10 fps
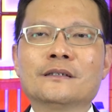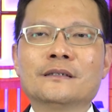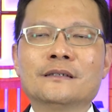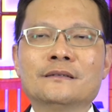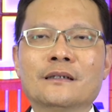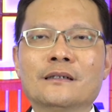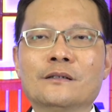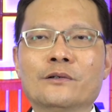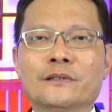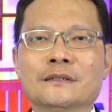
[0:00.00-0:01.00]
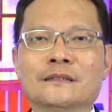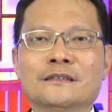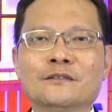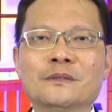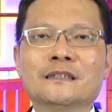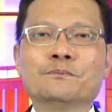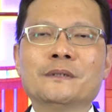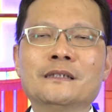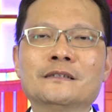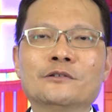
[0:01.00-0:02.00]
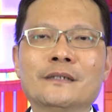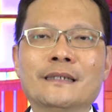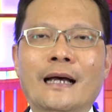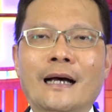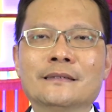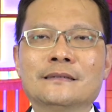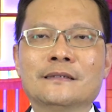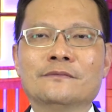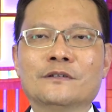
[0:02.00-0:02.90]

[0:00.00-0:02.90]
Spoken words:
gird our loins, to be spiritually active,